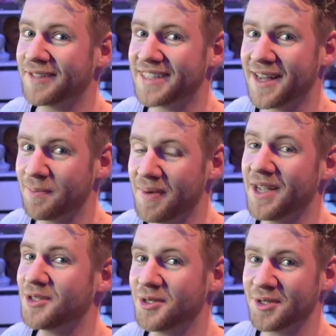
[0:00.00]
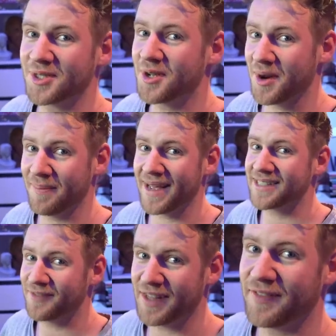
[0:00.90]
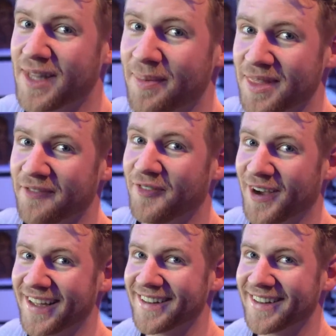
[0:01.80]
a sudden, Pikachu just got a massive level up in the fight.